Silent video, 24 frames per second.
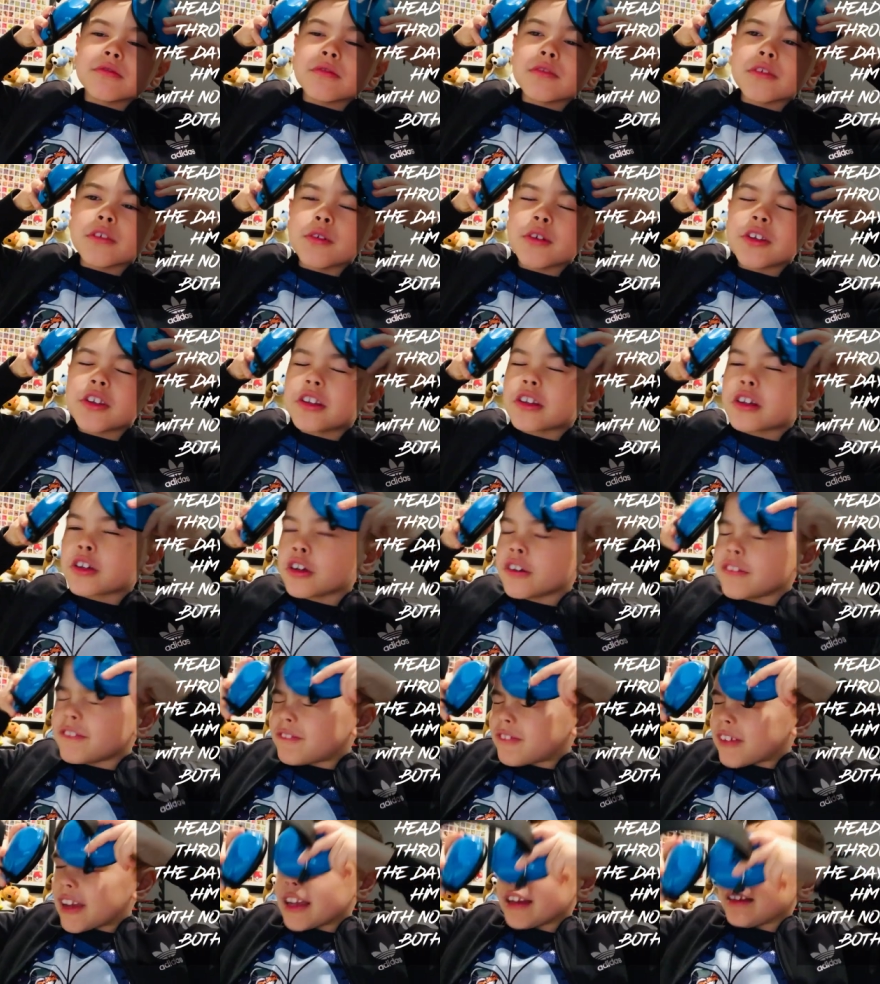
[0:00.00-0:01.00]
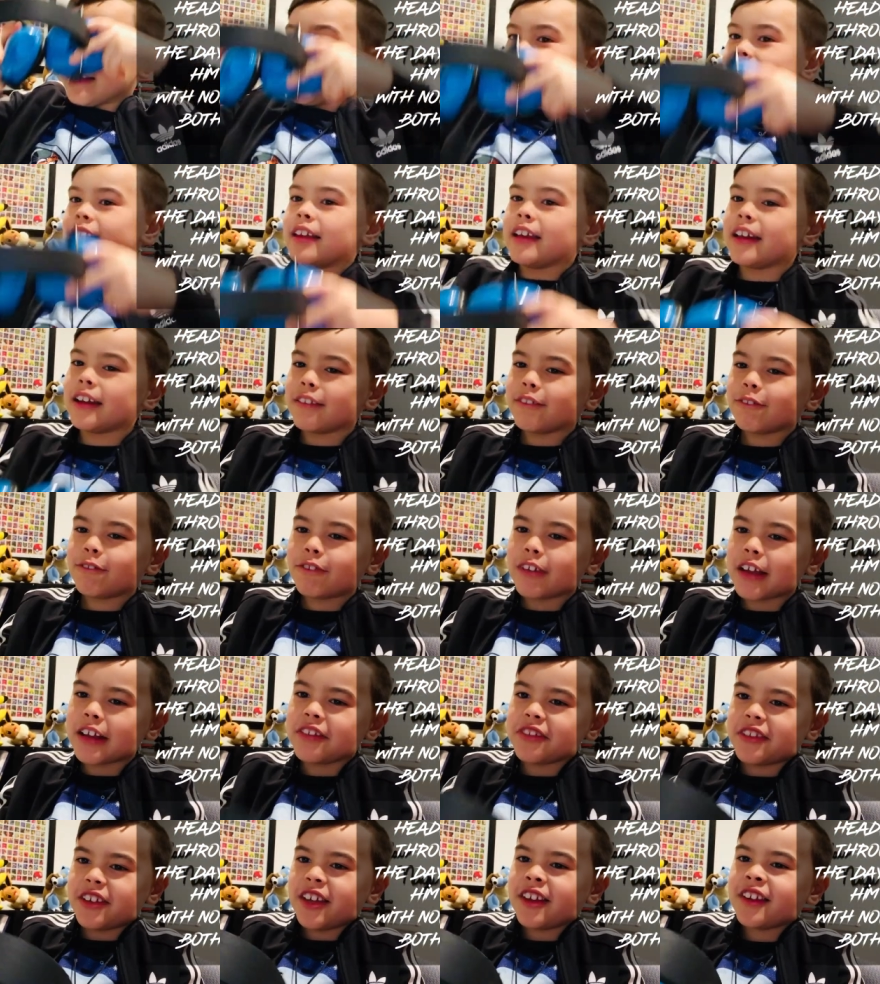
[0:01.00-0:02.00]
It was a good thing that they
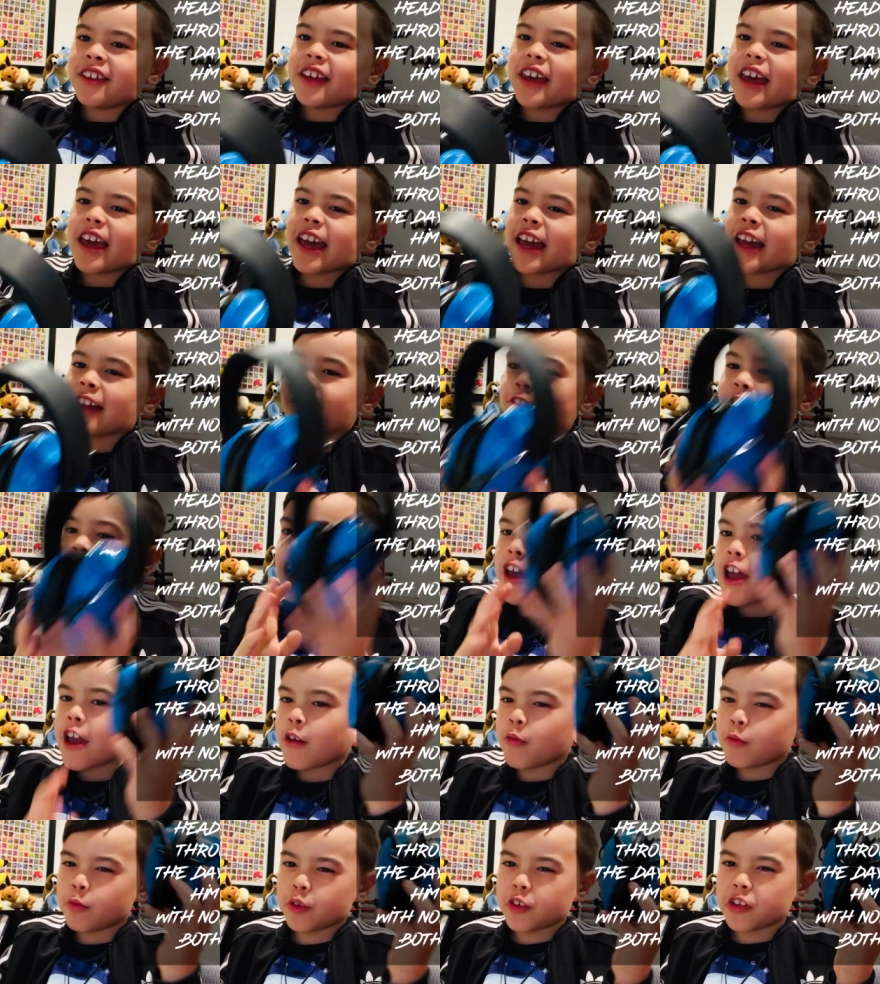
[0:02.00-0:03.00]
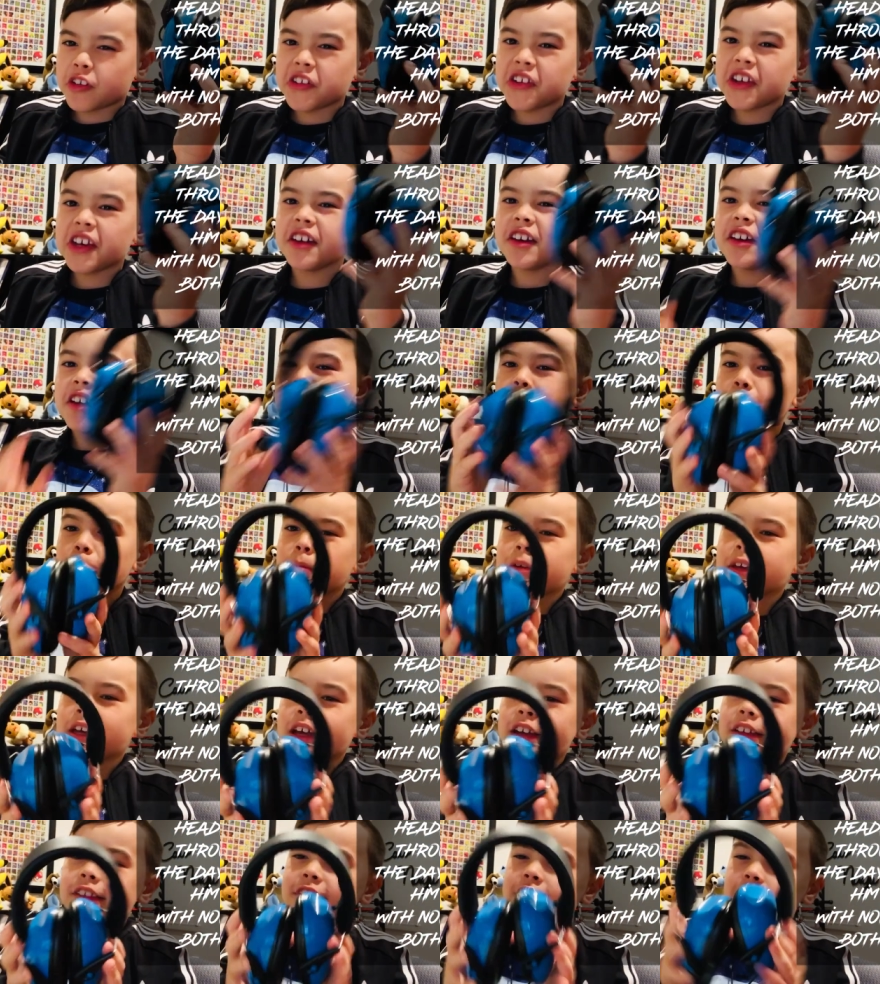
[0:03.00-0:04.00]
invented headphones
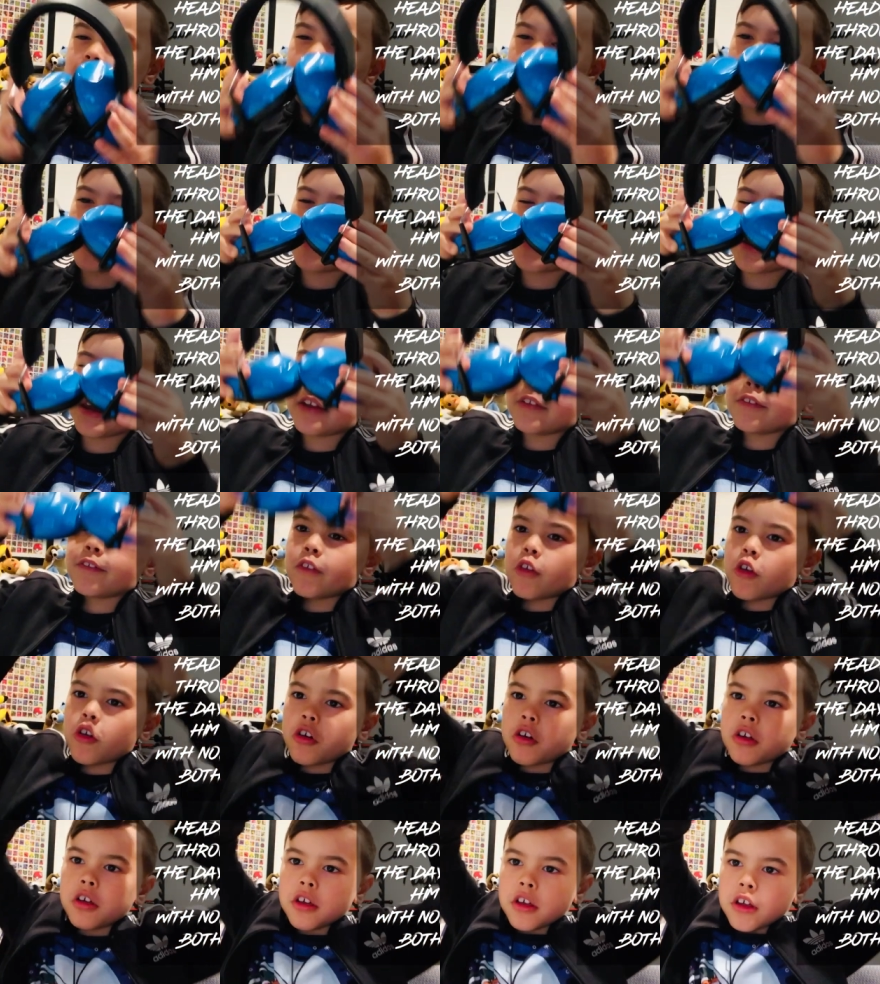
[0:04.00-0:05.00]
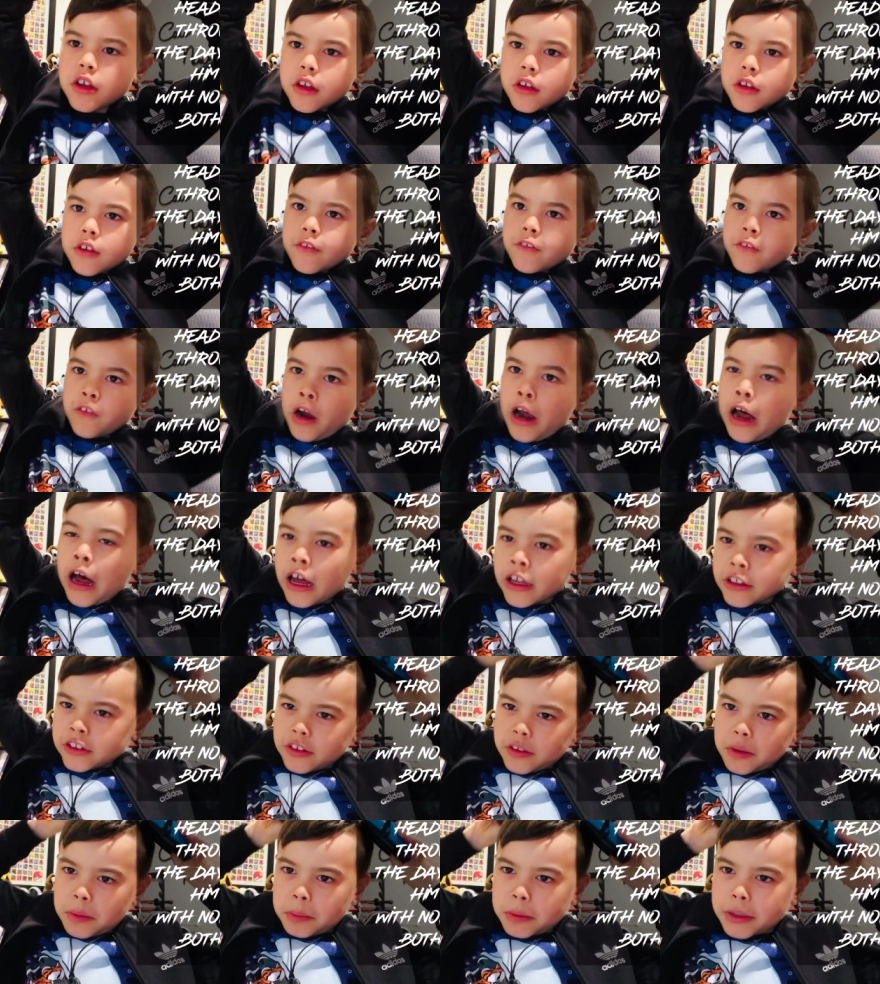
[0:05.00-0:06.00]
because they were made for, for
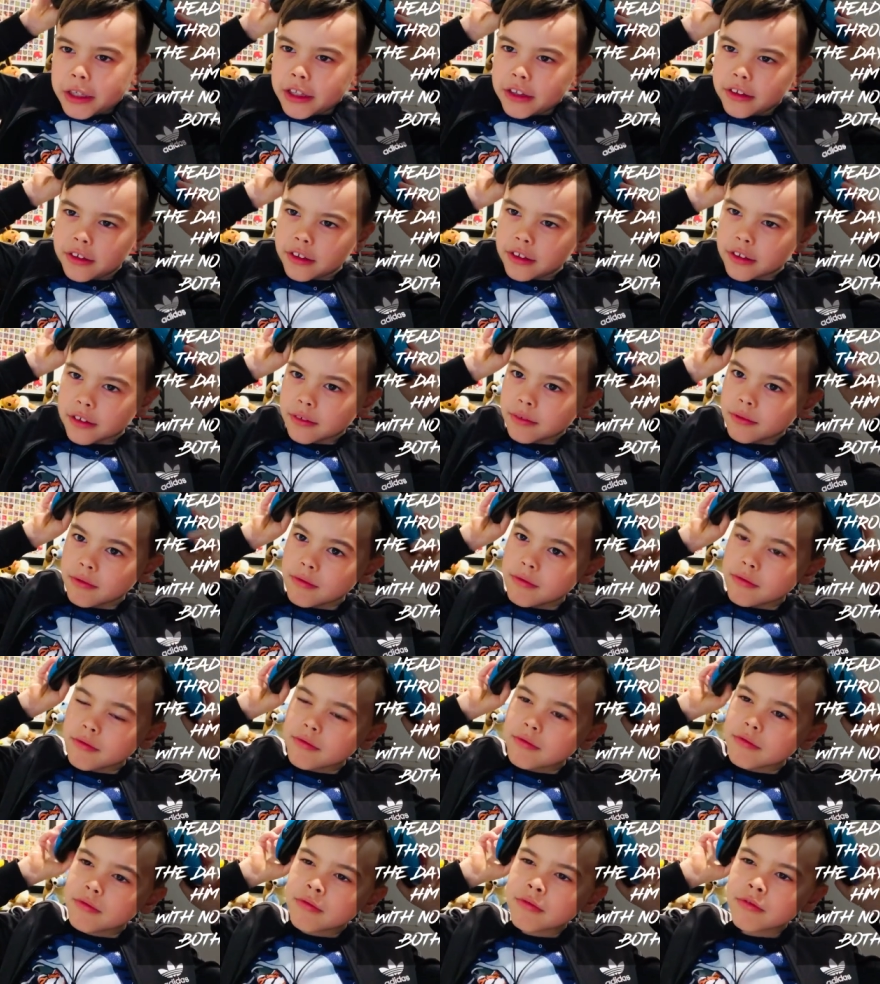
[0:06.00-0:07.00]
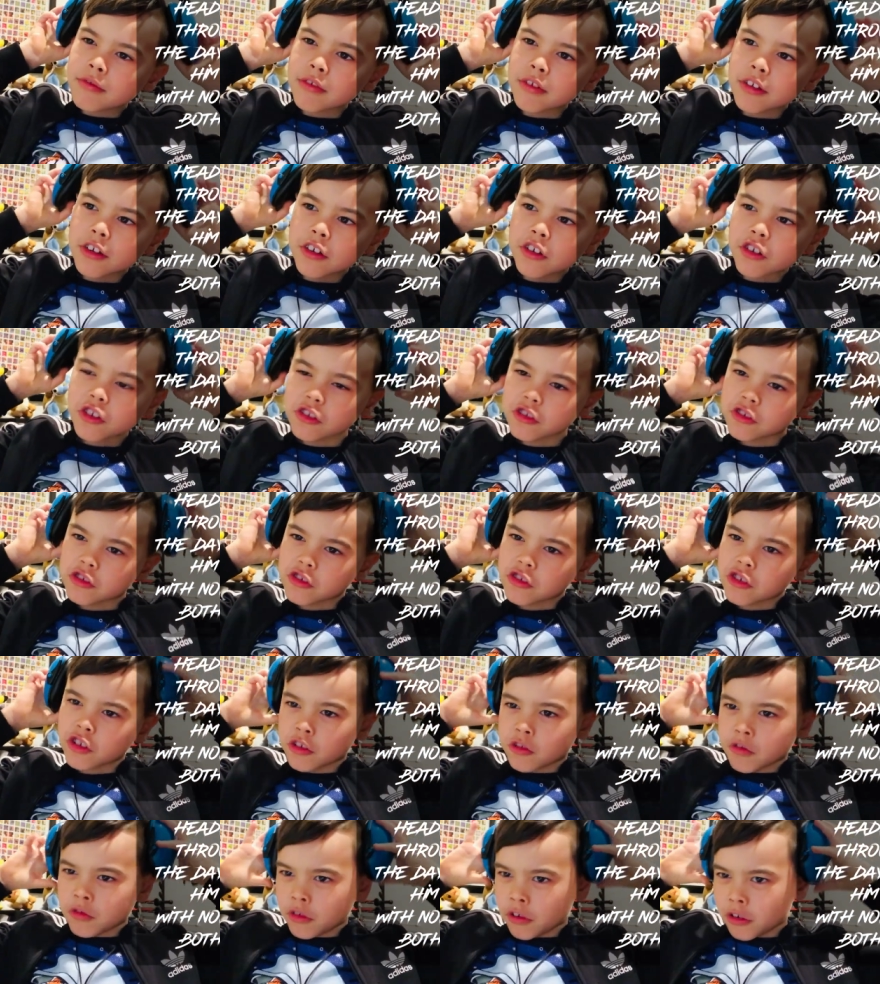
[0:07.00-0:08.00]
autism kids.
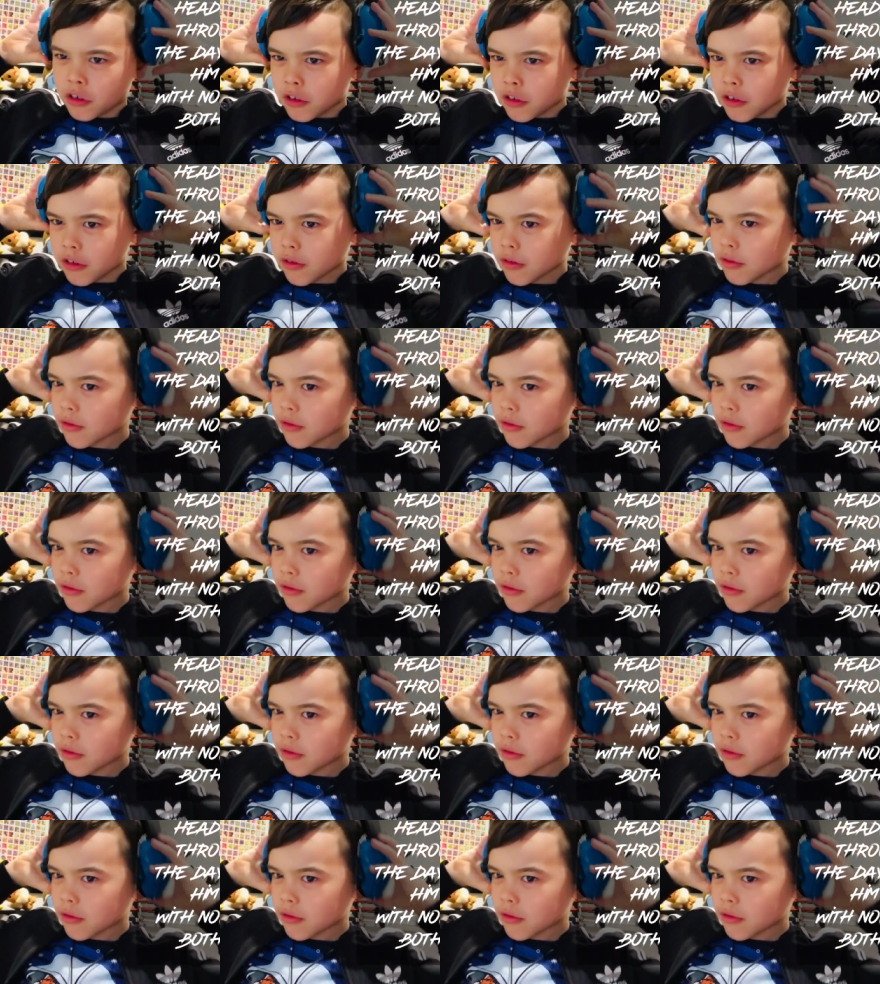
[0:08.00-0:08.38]
Just look.